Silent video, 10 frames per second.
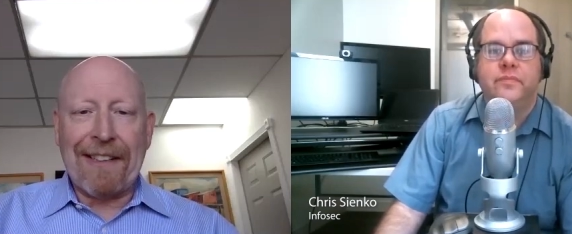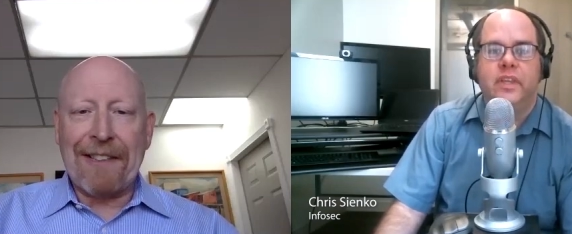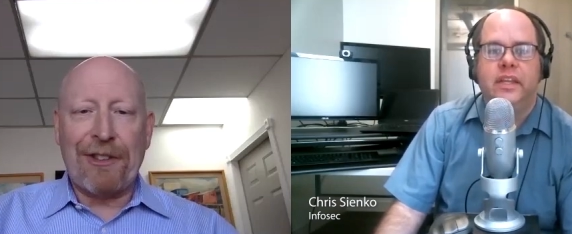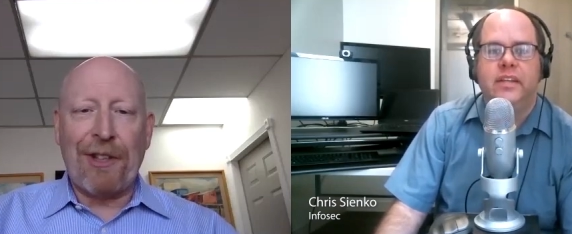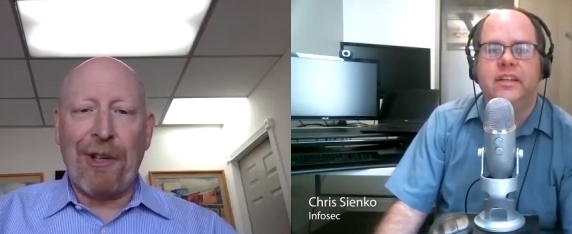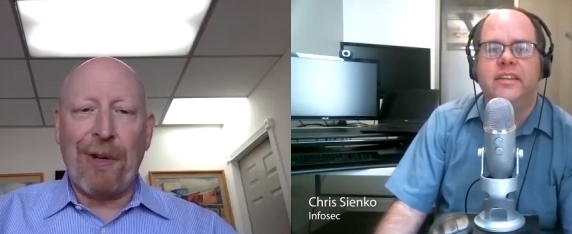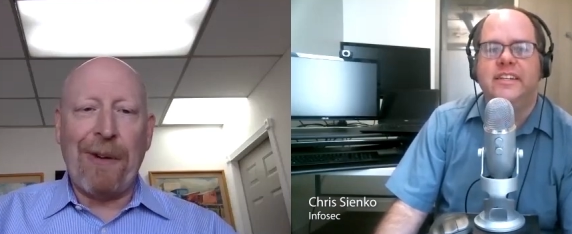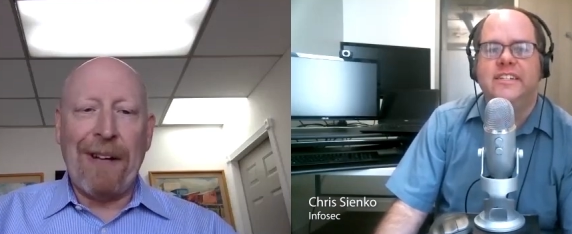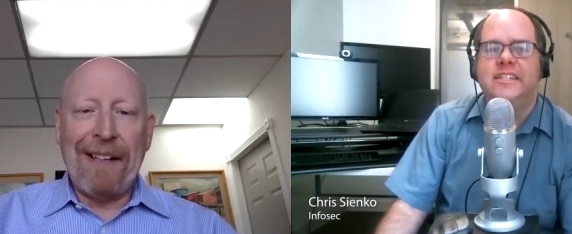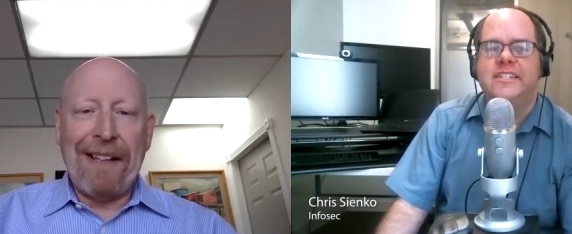Speaker 1: so, the,
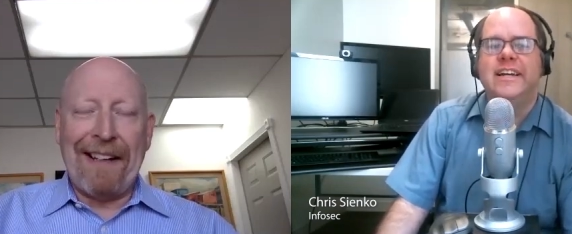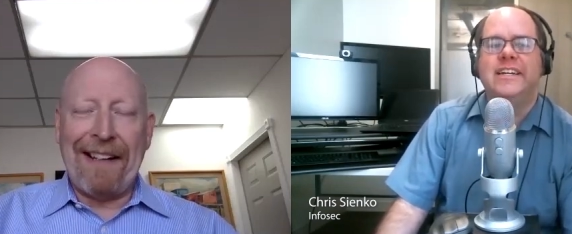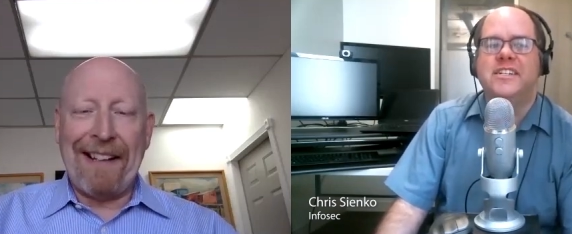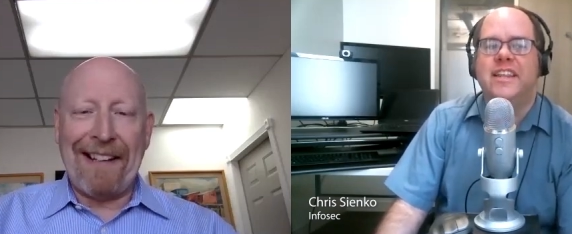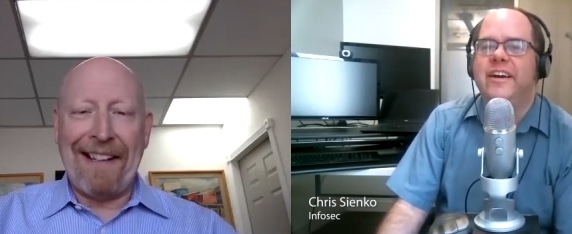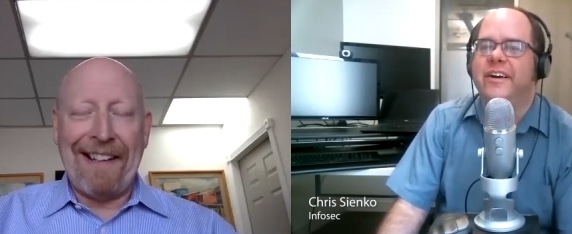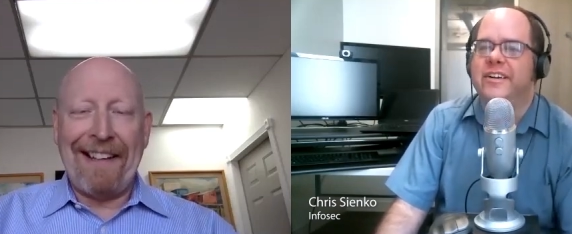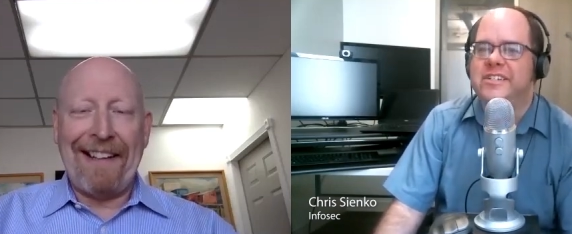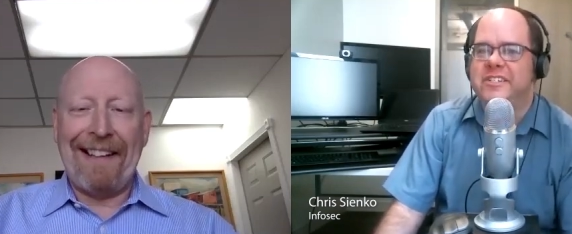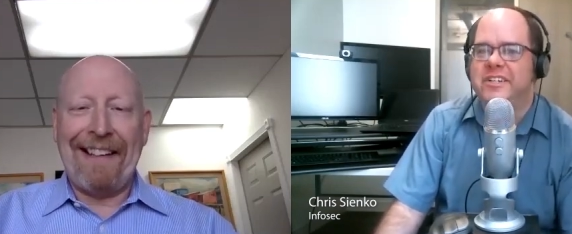the, the, tech is
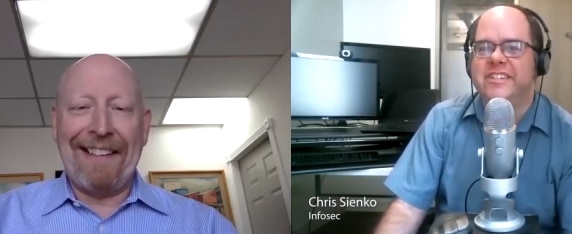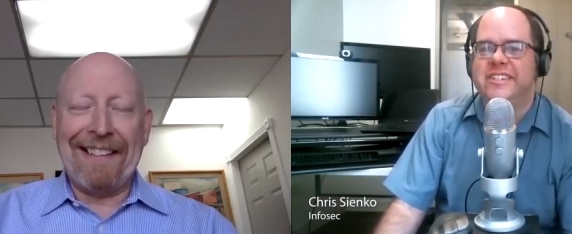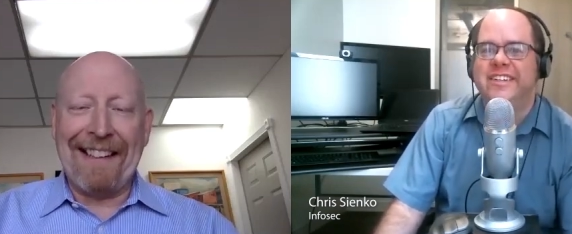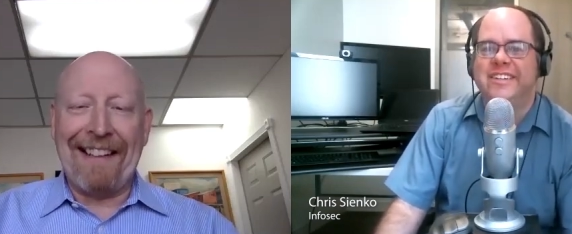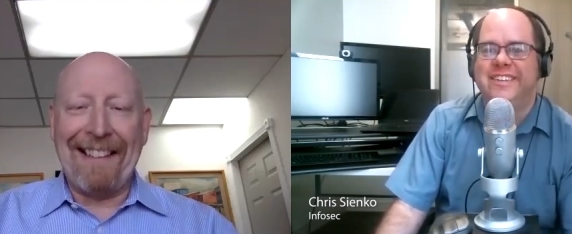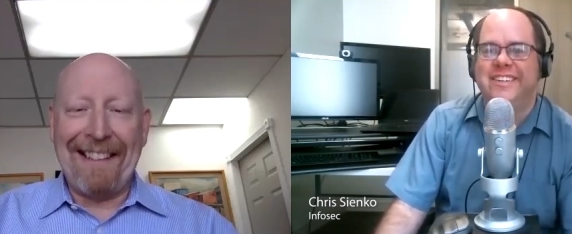there. It's just yeah,